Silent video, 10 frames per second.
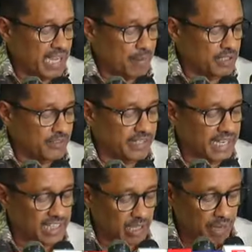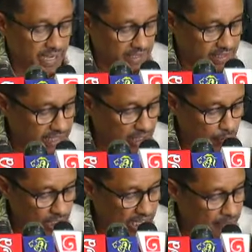the former president, and he
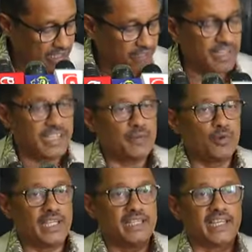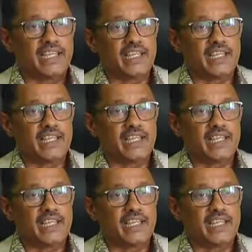is the one who started telling